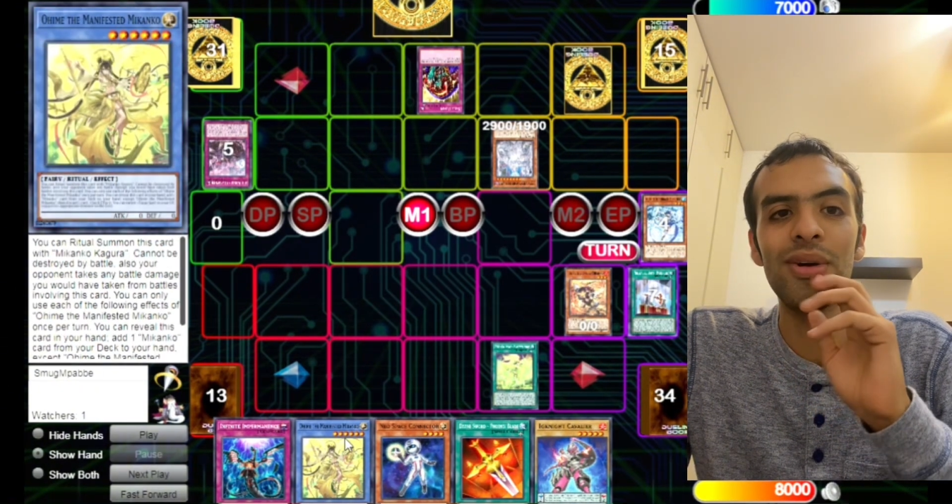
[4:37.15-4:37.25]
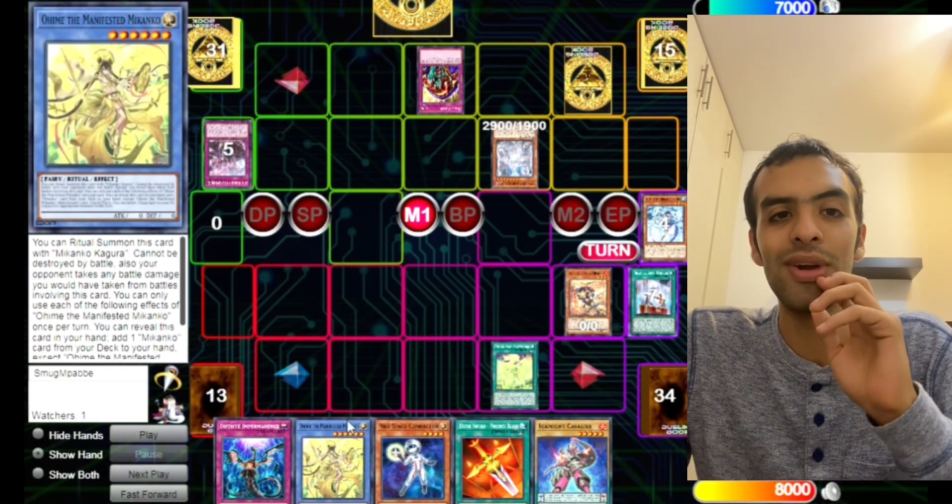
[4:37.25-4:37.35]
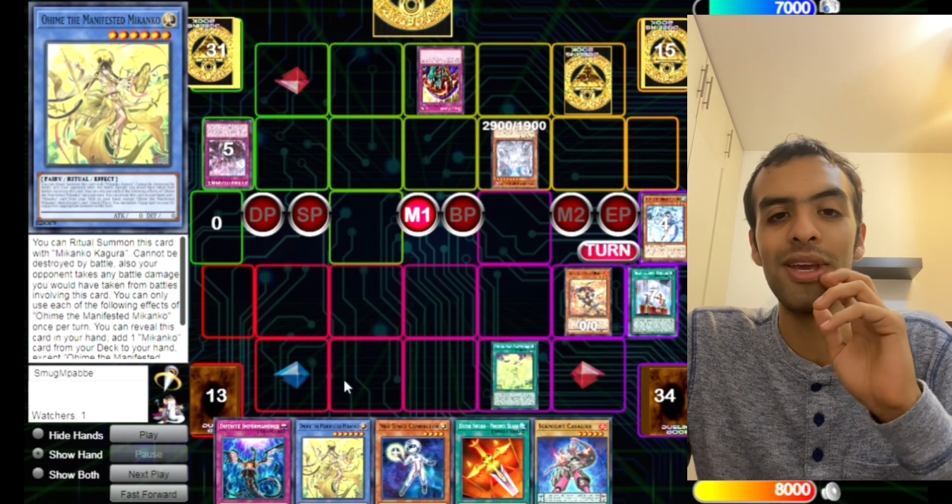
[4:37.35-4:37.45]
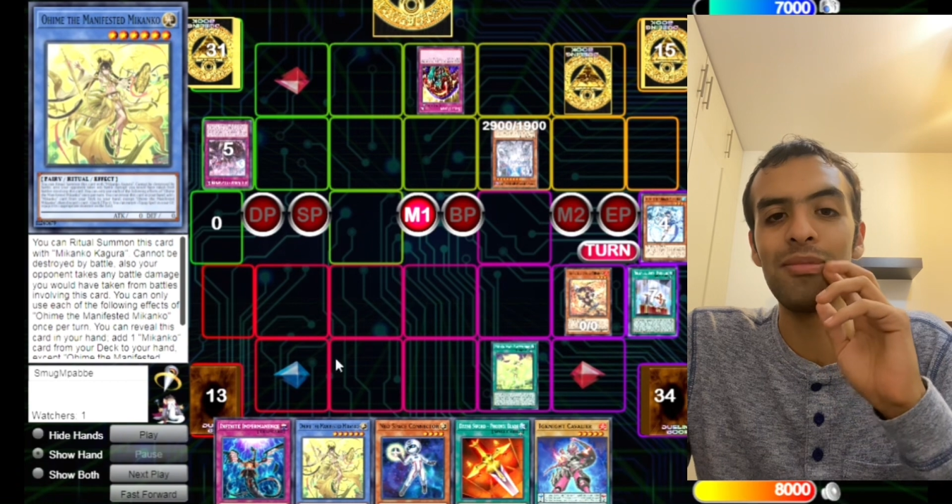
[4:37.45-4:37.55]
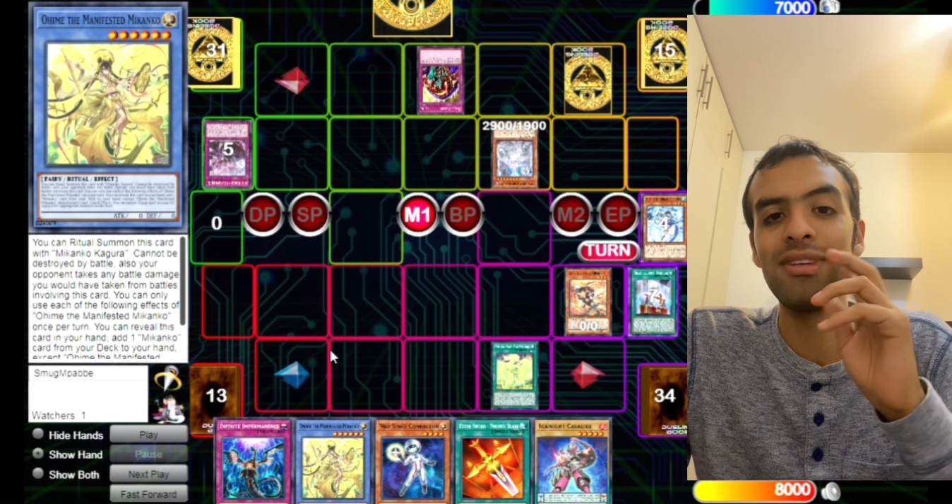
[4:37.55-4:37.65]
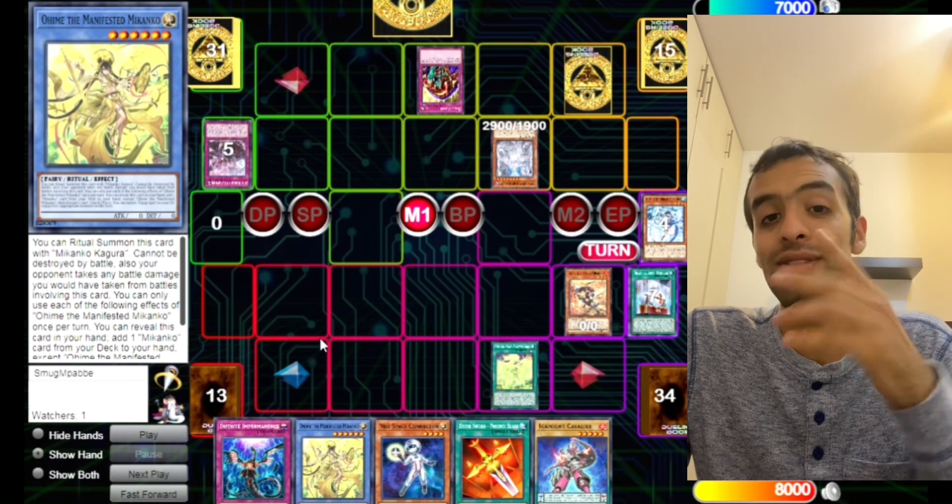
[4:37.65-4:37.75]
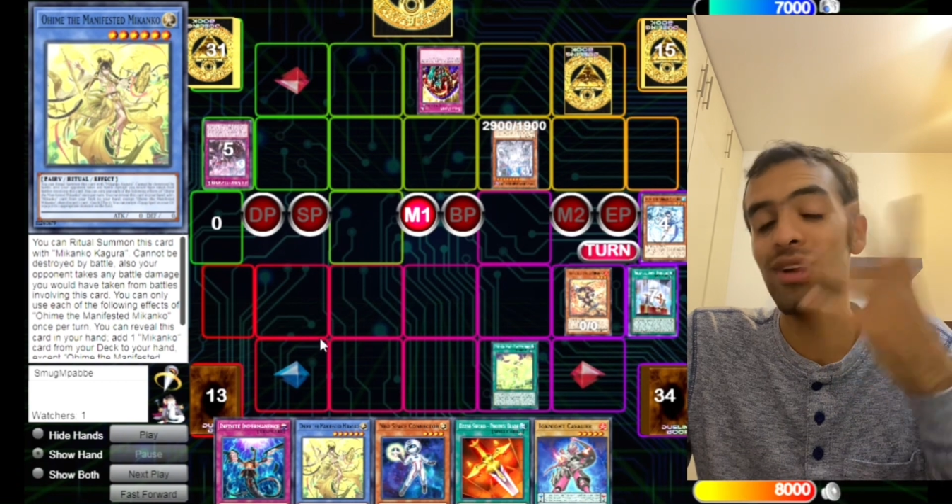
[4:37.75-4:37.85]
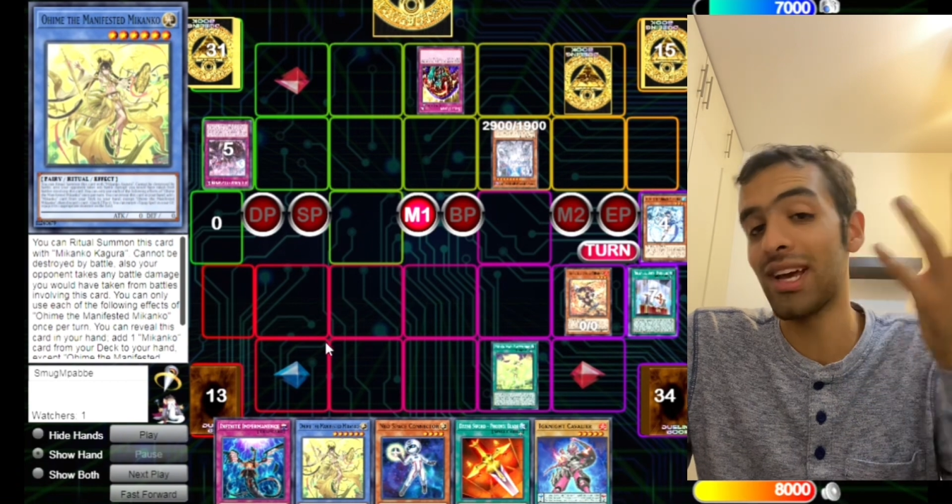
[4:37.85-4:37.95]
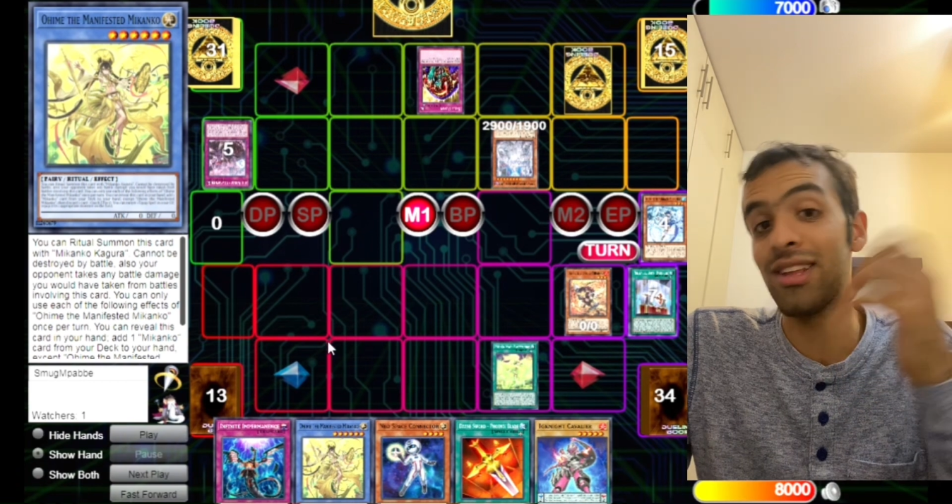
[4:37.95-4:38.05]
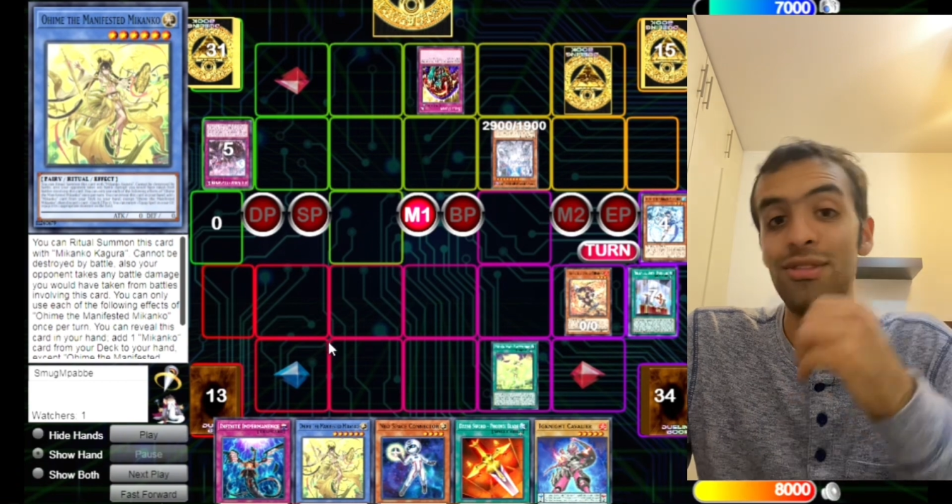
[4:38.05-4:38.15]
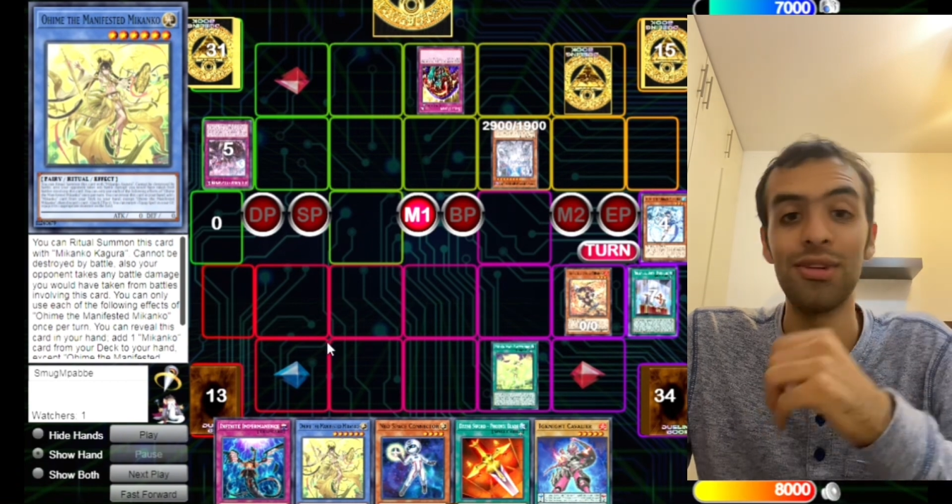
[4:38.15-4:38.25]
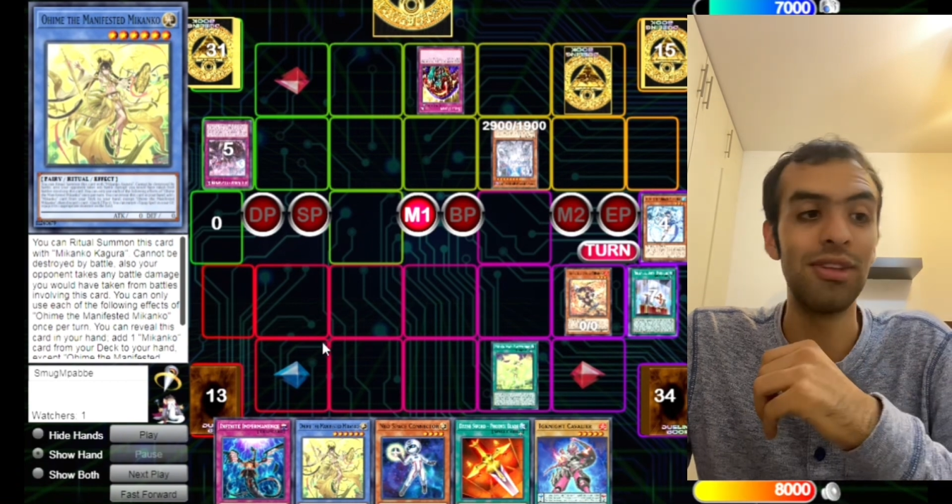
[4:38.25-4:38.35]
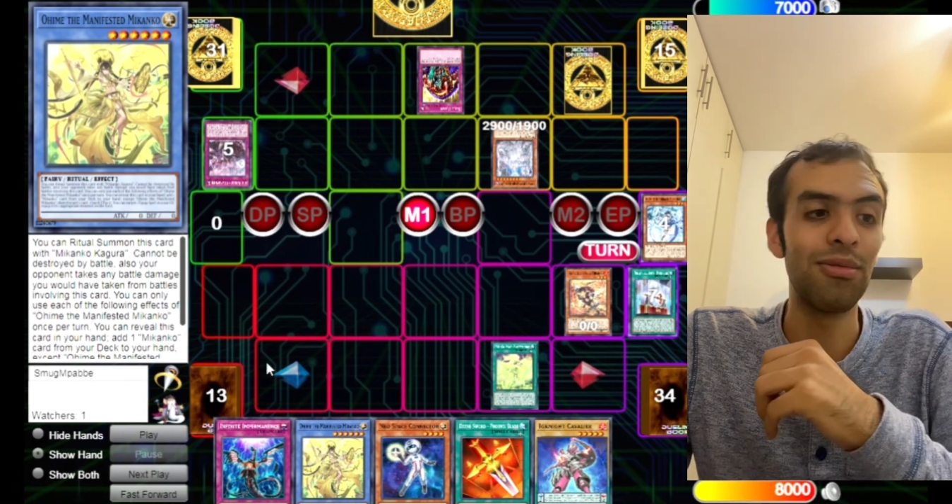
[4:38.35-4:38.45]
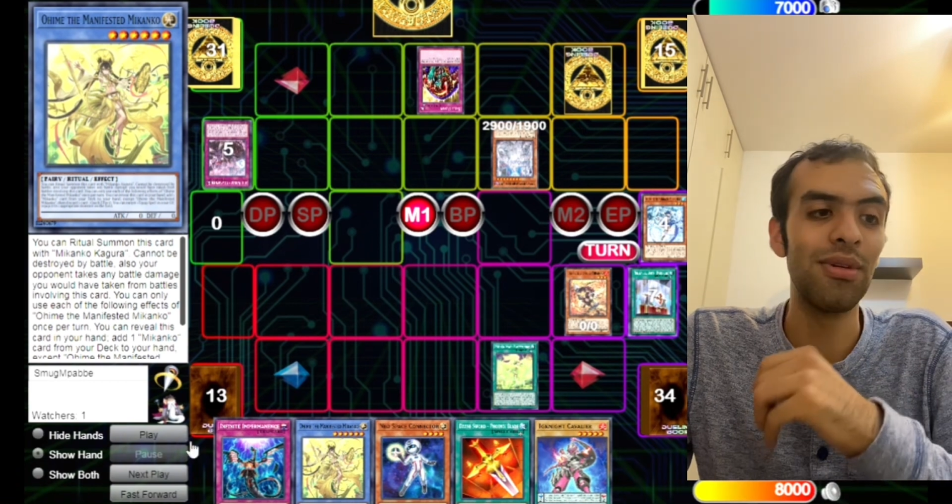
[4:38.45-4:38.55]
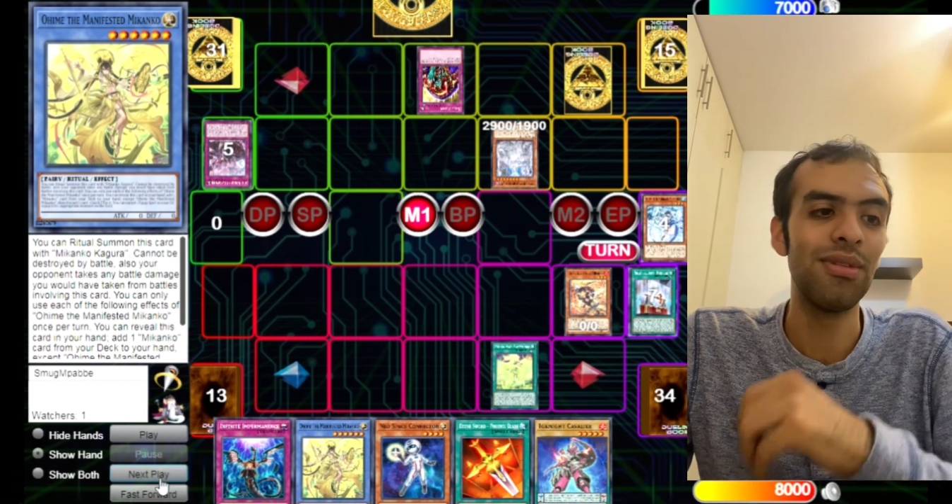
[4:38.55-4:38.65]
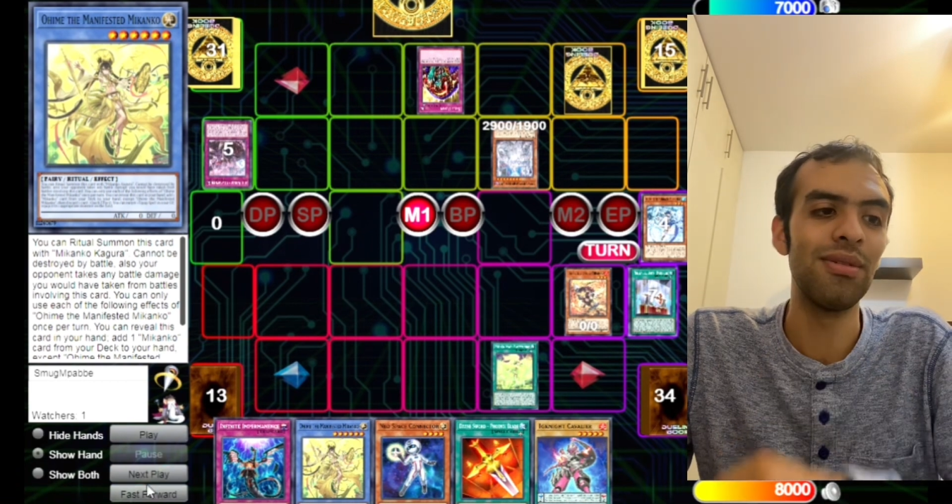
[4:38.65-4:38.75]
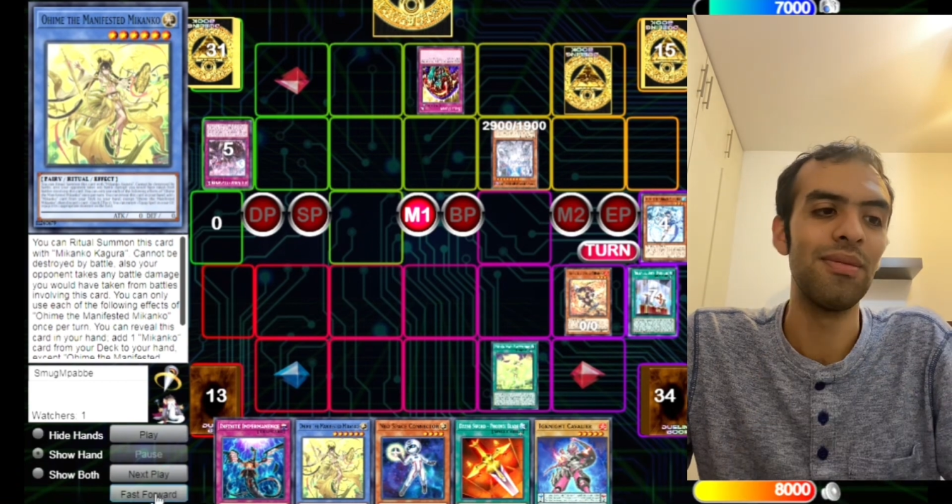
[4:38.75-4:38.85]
or him is gonna get the Rondo.